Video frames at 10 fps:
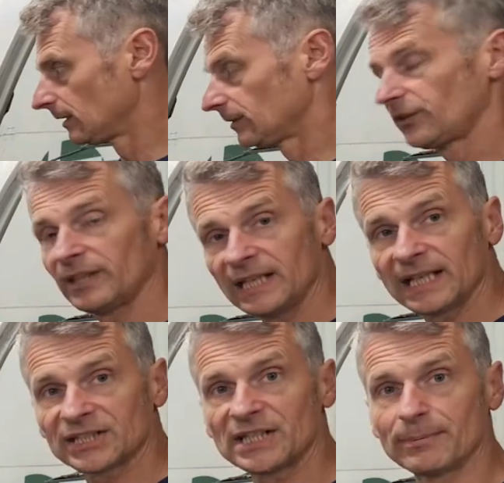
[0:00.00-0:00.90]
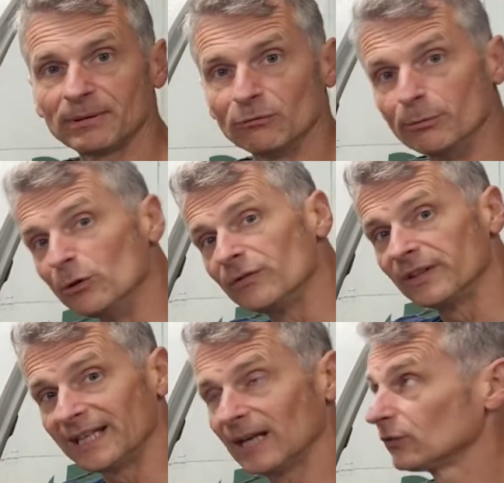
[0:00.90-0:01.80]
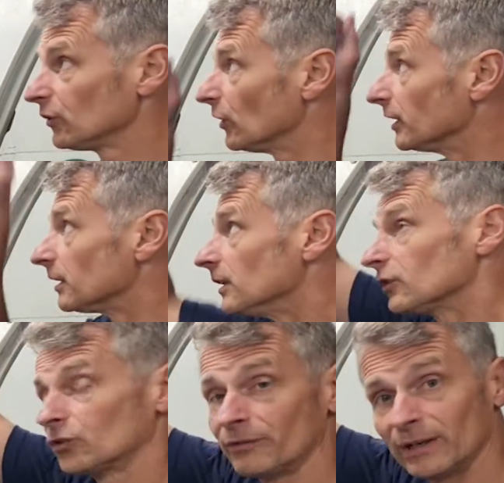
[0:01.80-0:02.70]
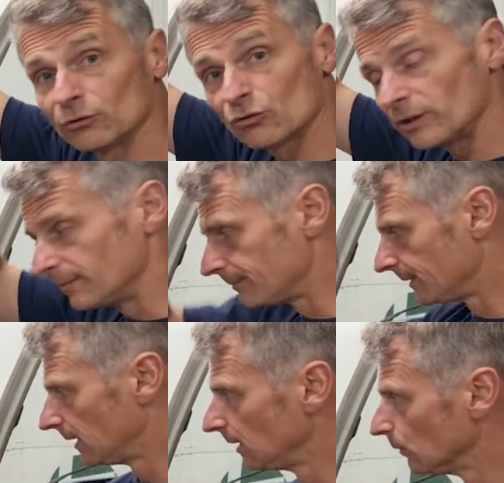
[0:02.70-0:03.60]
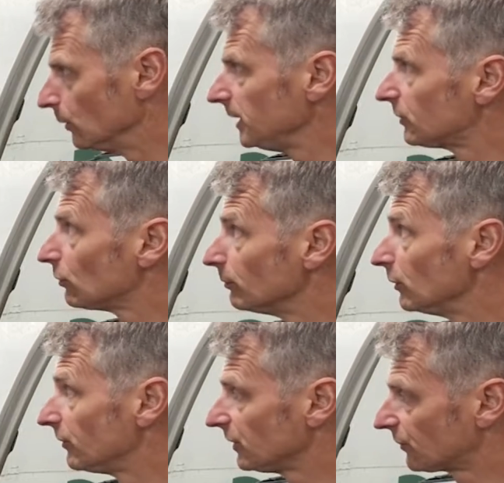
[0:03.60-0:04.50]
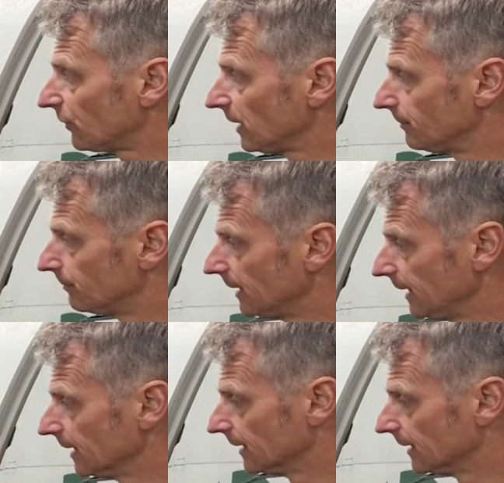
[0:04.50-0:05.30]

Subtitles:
So the next step in removing the outside surround trim, we need to remove this frame here.